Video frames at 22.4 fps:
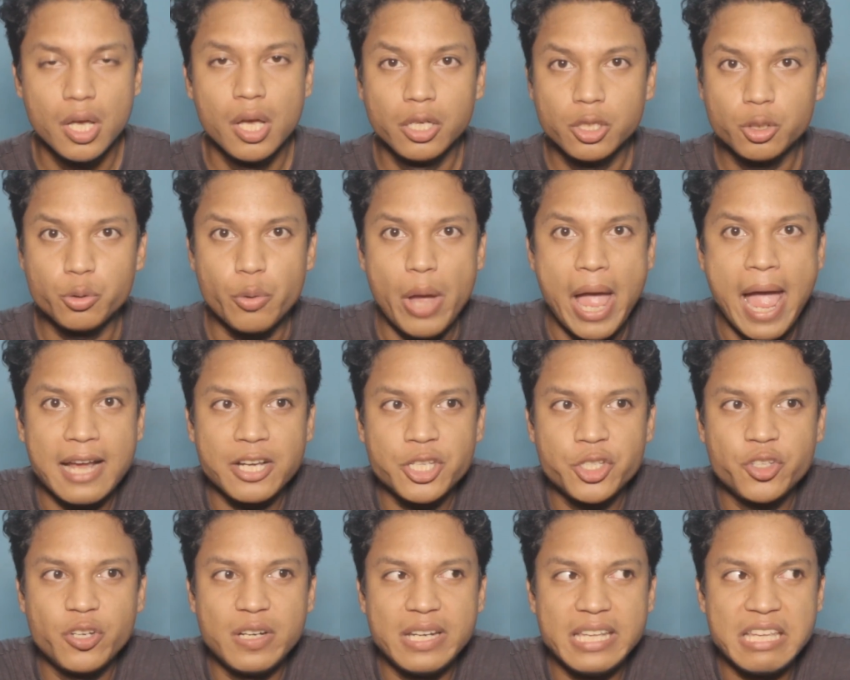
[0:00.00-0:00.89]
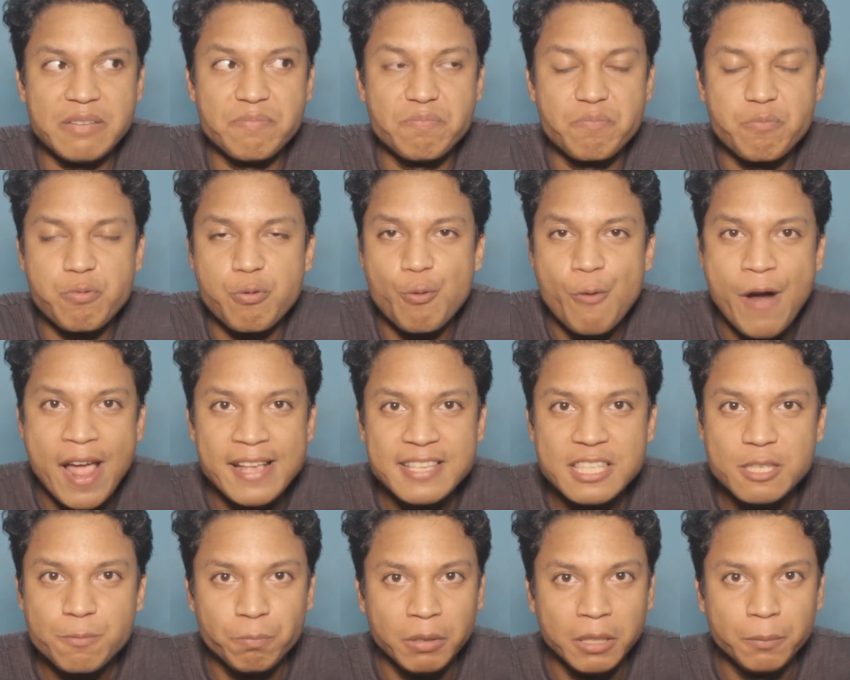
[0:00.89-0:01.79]
to actually
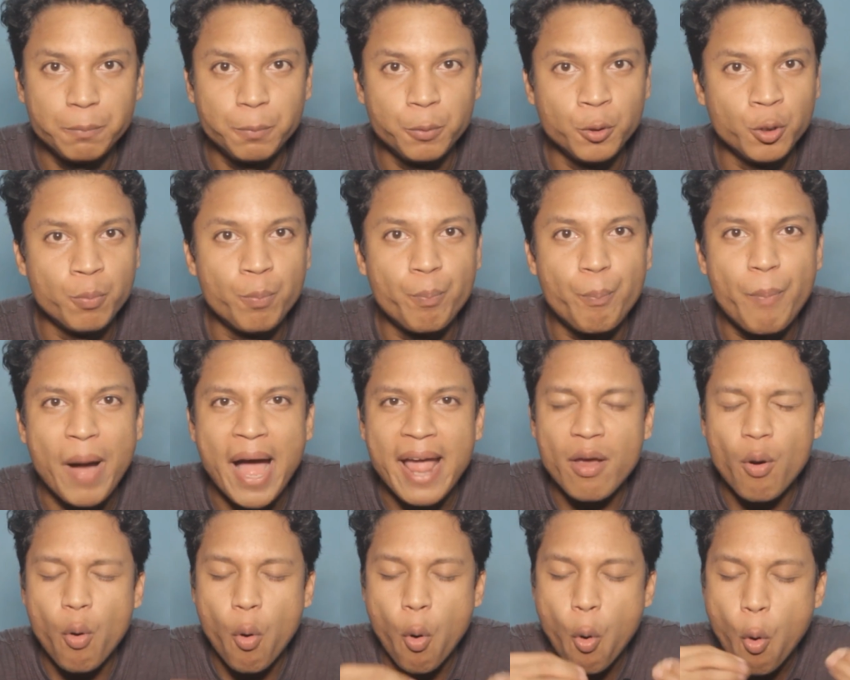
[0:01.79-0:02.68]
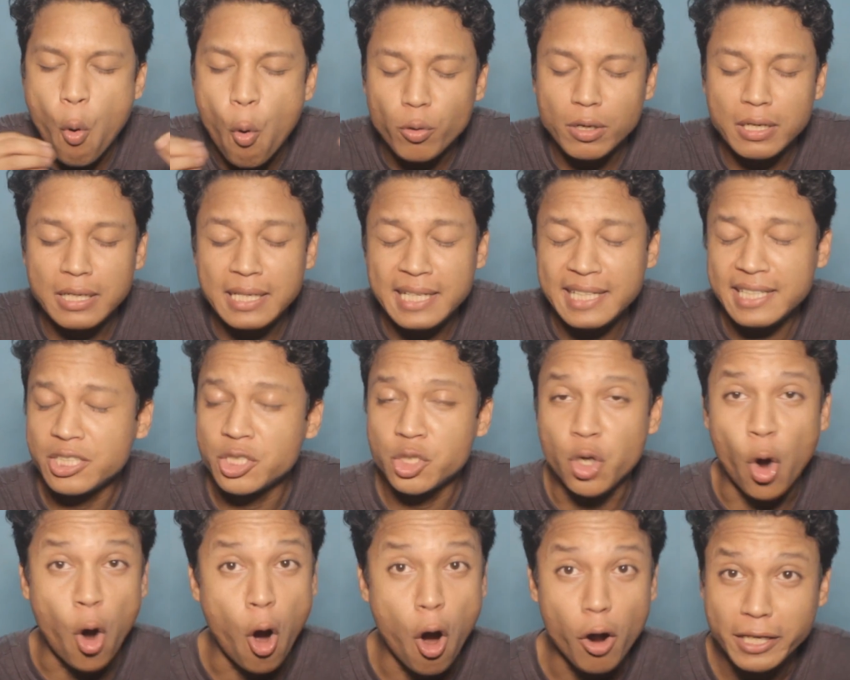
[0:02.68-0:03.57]
impress people by only
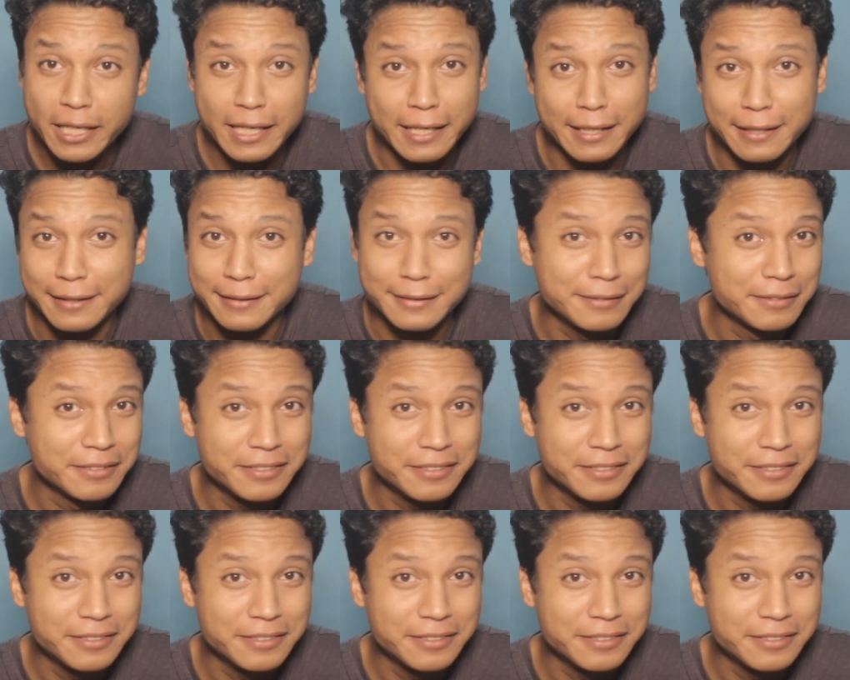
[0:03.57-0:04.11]
talking.